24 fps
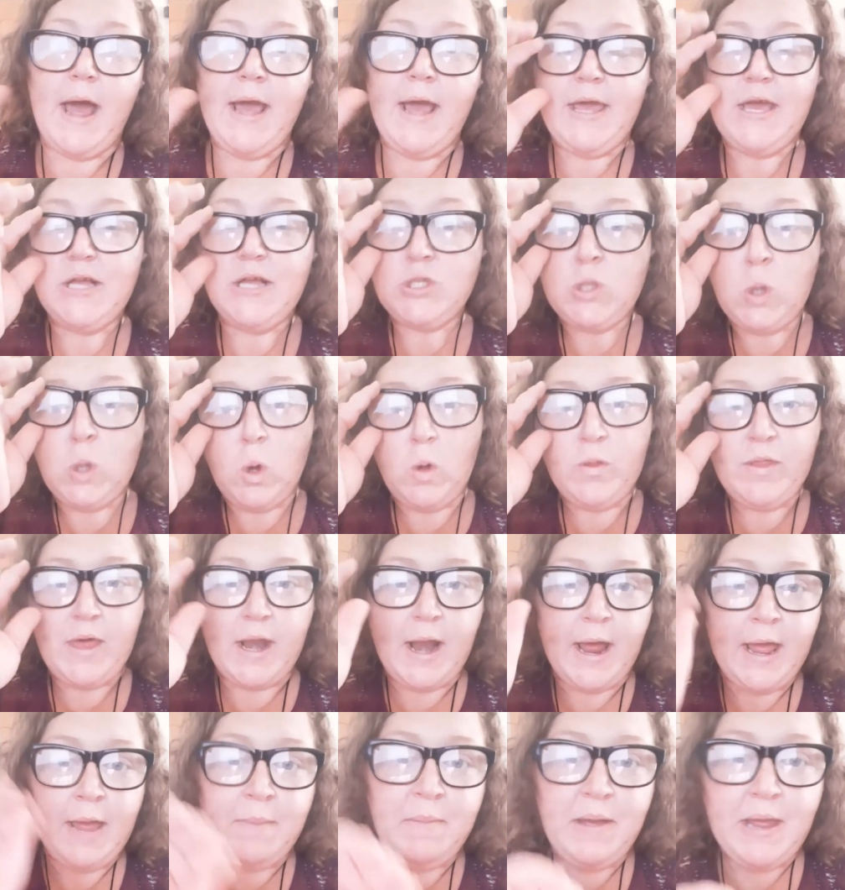I get told that
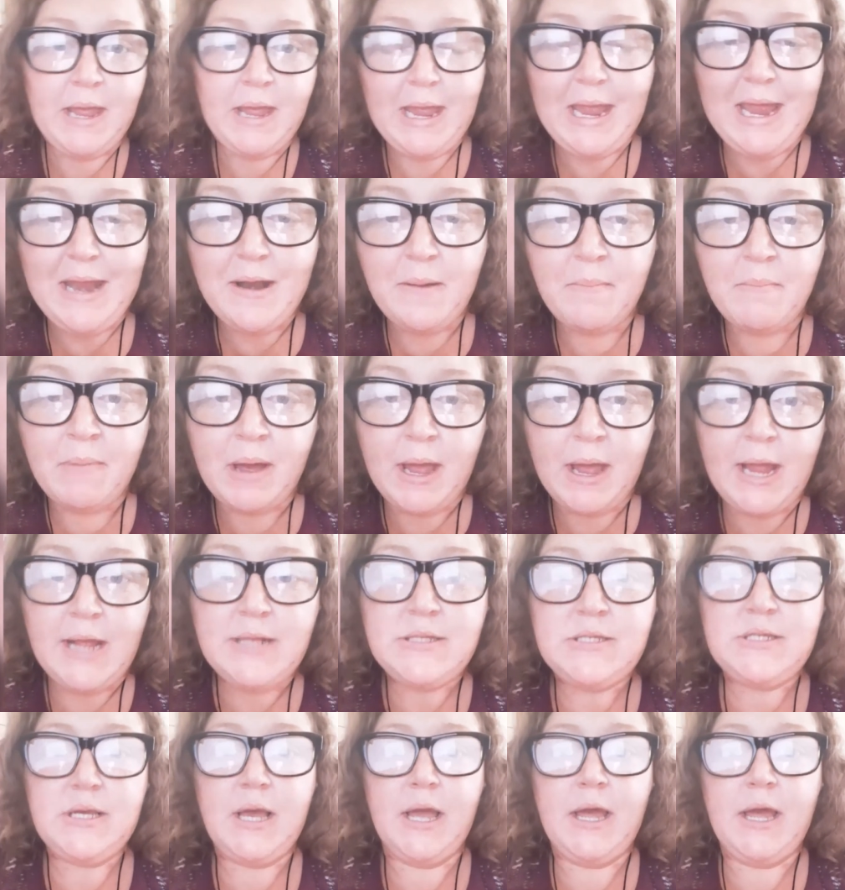I am an Edomite.